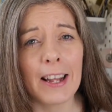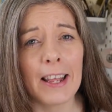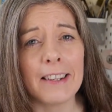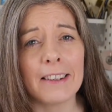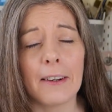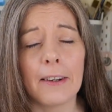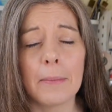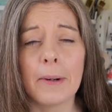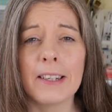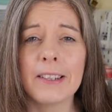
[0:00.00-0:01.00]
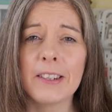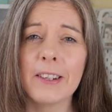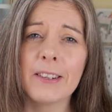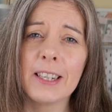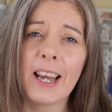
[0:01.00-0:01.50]
inside my
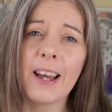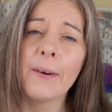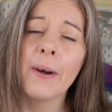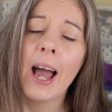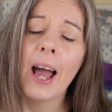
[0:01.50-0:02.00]
studio.